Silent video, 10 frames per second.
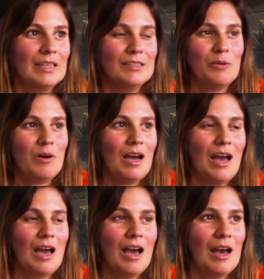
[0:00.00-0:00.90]
So
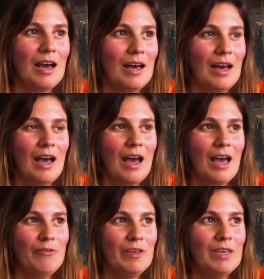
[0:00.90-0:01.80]

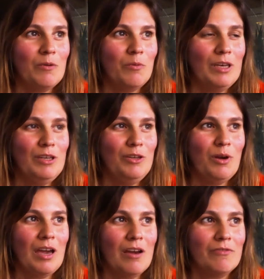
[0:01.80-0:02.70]
I think when you
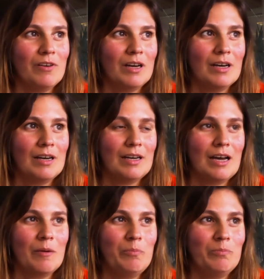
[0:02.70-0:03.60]
have a
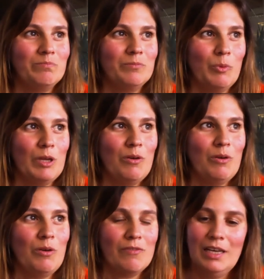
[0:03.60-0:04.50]

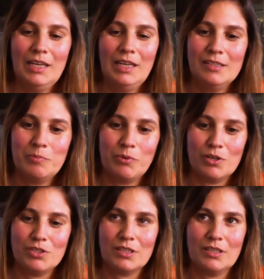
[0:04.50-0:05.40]
LEED
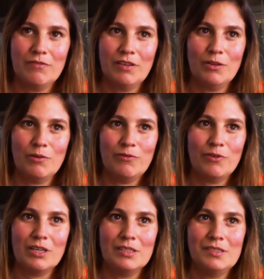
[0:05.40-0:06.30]
project, even though
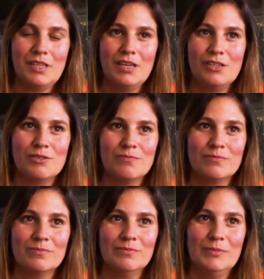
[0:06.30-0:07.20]
for a
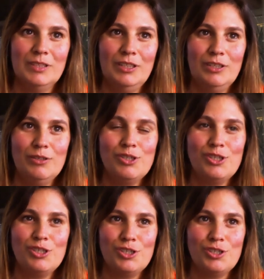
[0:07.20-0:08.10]
stadium, you
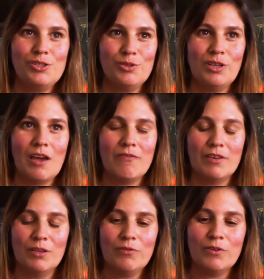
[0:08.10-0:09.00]
should have
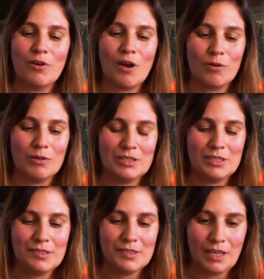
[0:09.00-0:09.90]
an overall
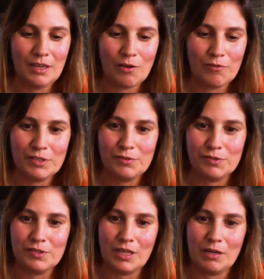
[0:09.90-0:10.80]
understanding of the
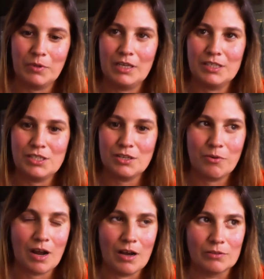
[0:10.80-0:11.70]
sustainability
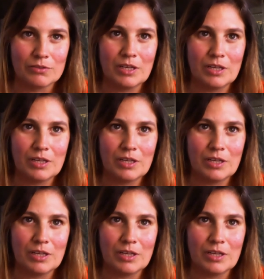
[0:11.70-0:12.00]
ground.